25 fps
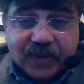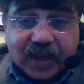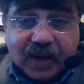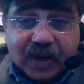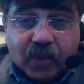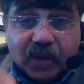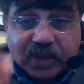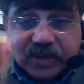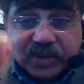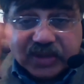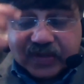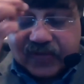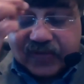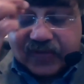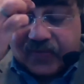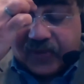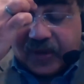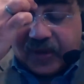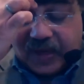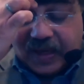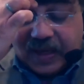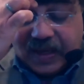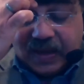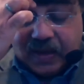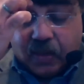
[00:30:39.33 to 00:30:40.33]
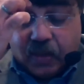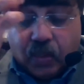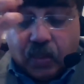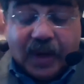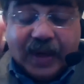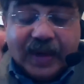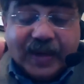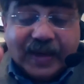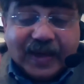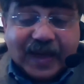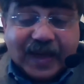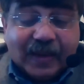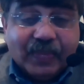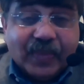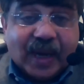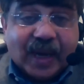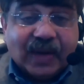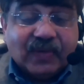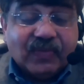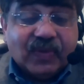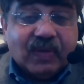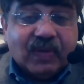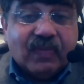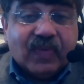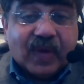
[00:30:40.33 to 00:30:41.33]
there was a fee one time
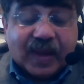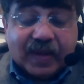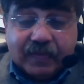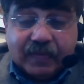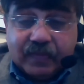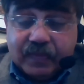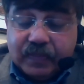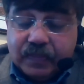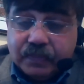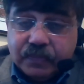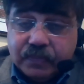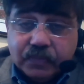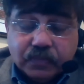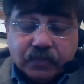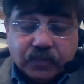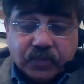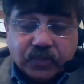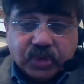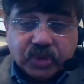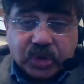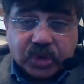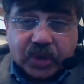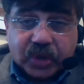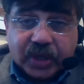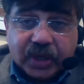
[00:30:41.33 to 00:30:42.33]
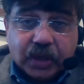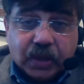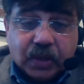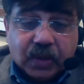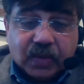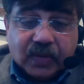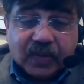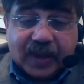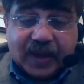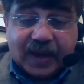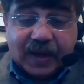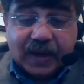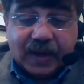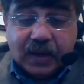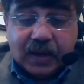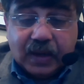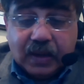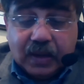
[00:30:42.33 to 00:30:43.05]
that we waived. So ignore that.